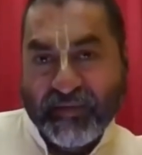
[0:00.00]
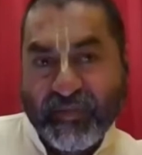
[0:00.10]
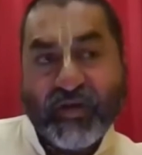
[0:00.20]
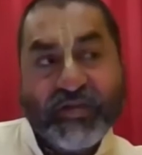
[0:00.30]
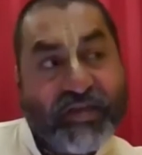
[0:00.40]

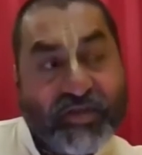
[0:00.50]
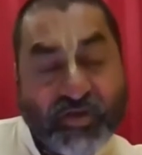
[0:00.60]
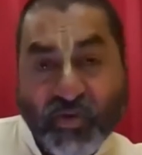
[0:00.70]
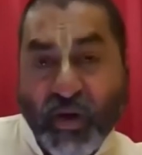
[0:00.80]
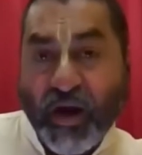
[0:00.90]
because he is
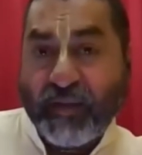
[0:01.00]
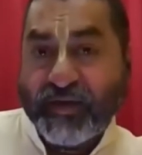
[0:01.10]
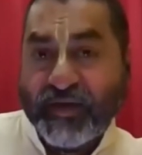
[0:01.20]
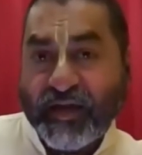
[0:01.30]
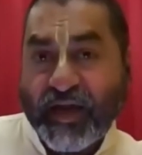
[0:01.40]

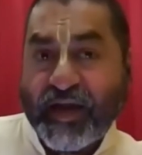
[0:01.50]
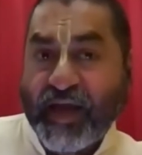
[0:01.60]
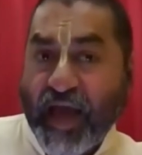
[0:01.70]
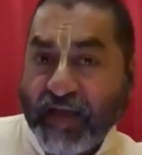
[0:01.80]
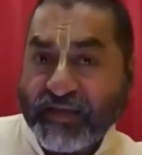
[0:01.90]
two-armed and
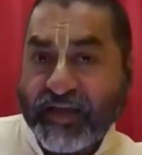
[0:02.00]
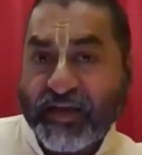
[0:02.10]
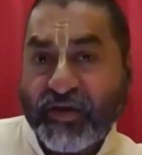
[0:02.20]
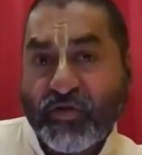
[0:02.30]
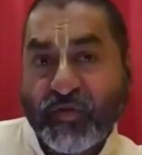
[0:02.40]
he acts like
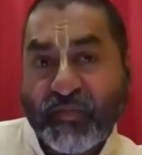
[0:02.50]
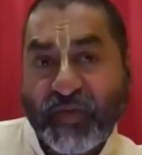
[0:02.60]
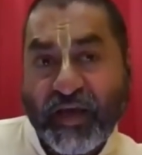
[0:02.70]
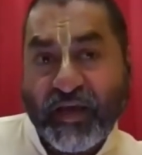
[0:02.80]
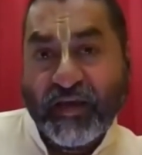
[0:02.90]
a human
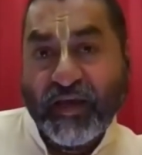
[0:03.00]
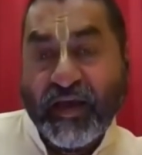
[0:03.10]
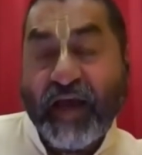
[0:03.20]
being